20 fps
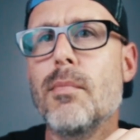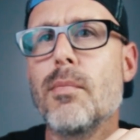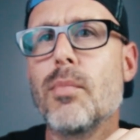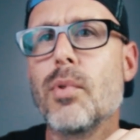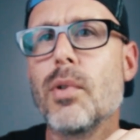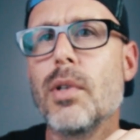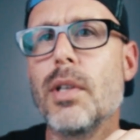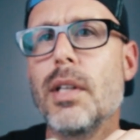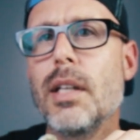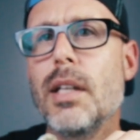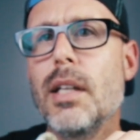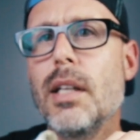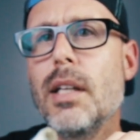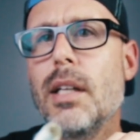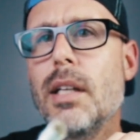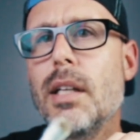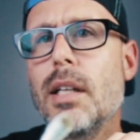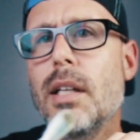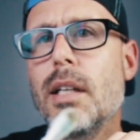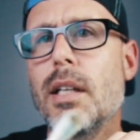
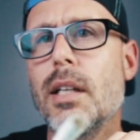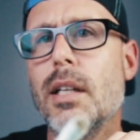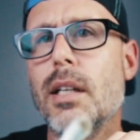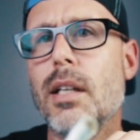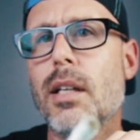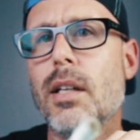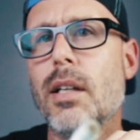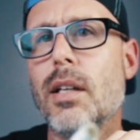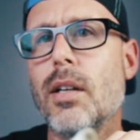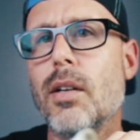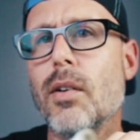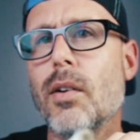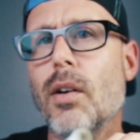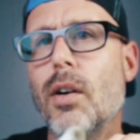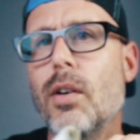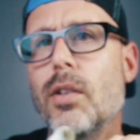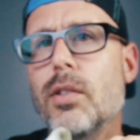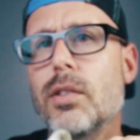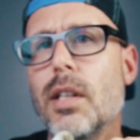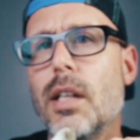pretty
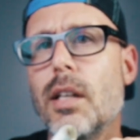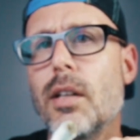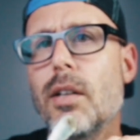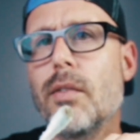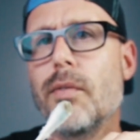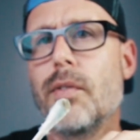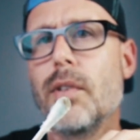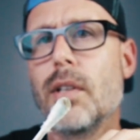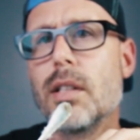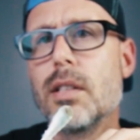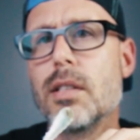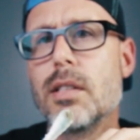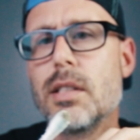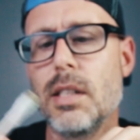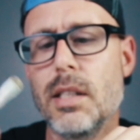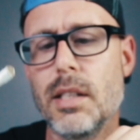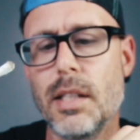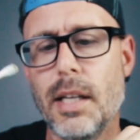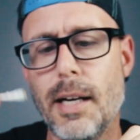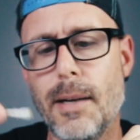gross. I don't know if you can
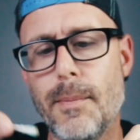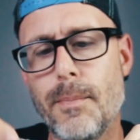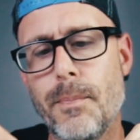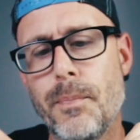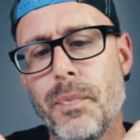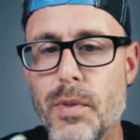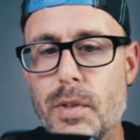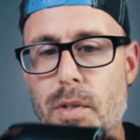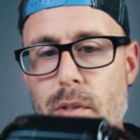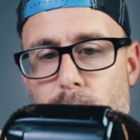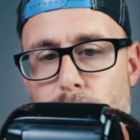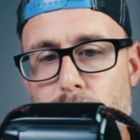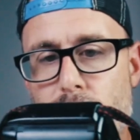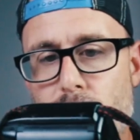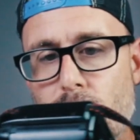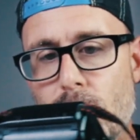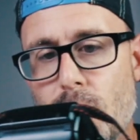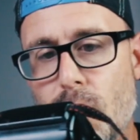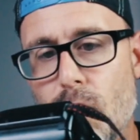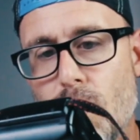see that. So I'm just
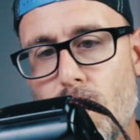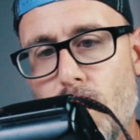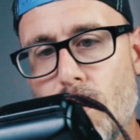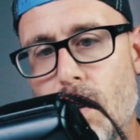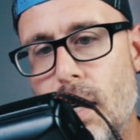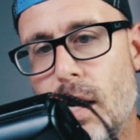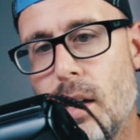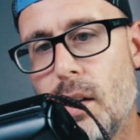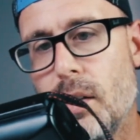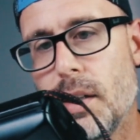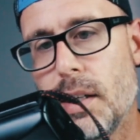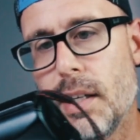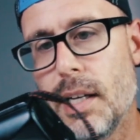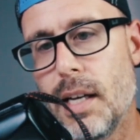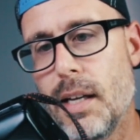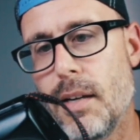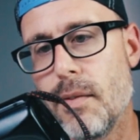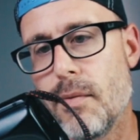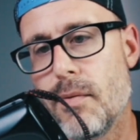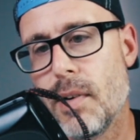gonna go around
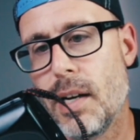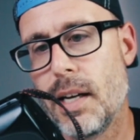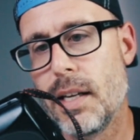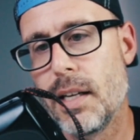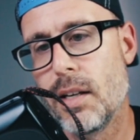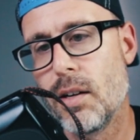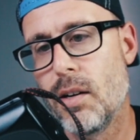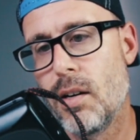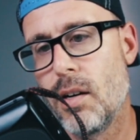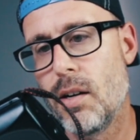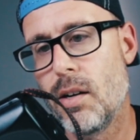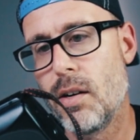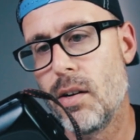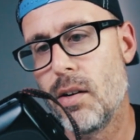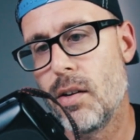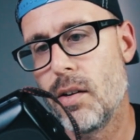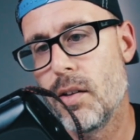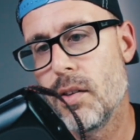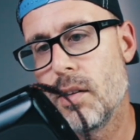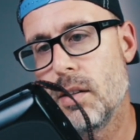again, finding
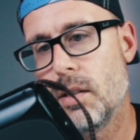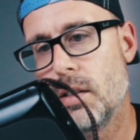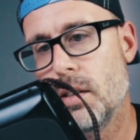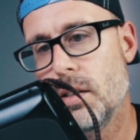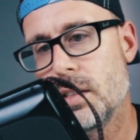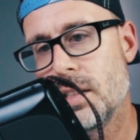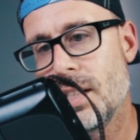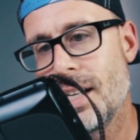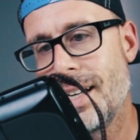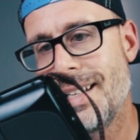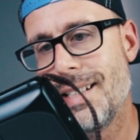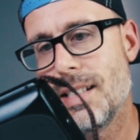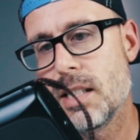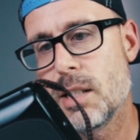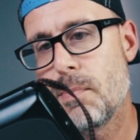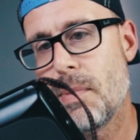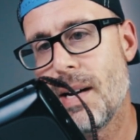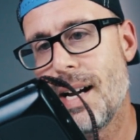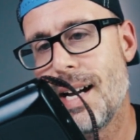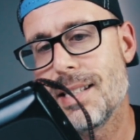all the little tight
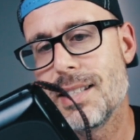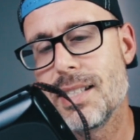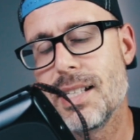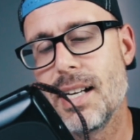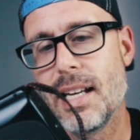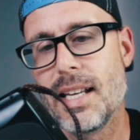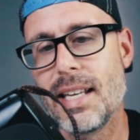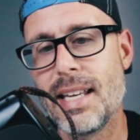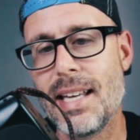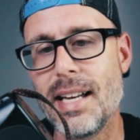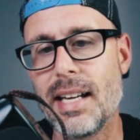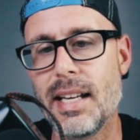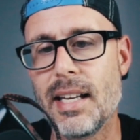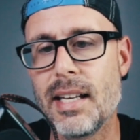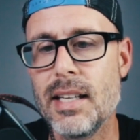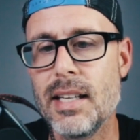spots that I can't